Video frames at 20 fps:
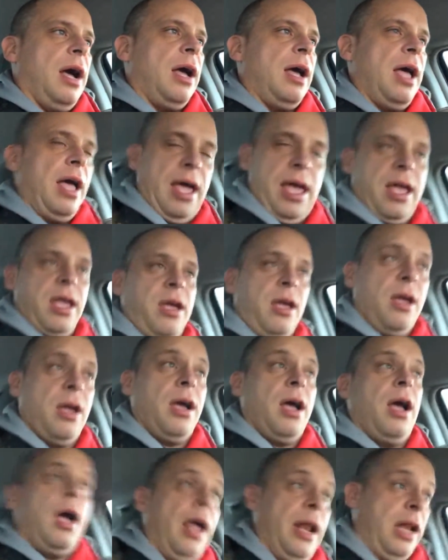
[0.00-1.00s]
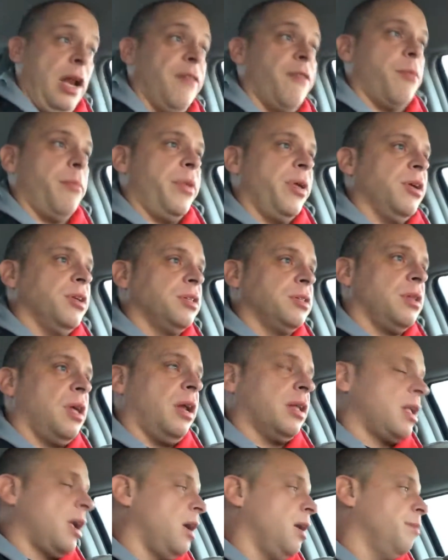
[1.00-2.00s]
I need it for bills a lot
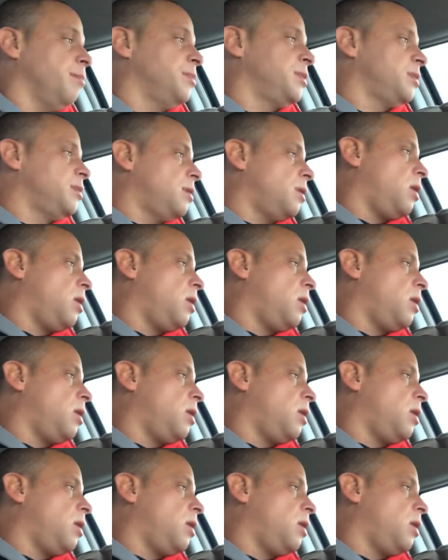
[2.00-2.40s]
of times.